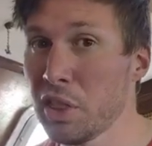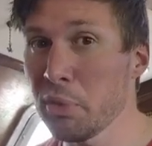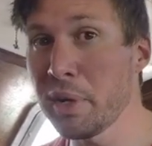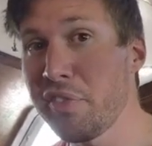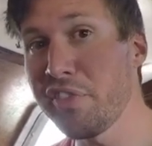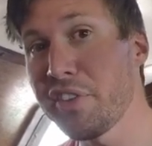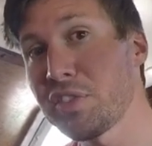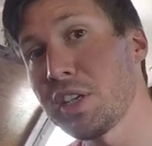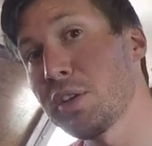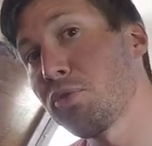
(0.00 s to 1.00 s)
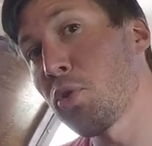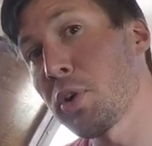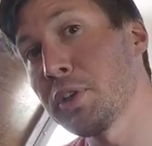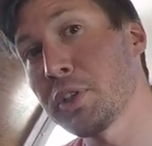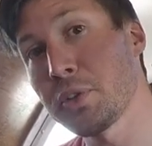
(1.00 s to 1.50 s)
350 to
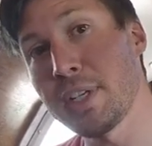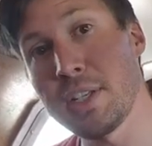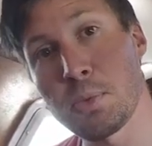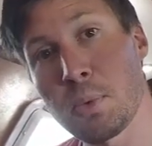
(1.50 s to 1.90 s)
400 degrees,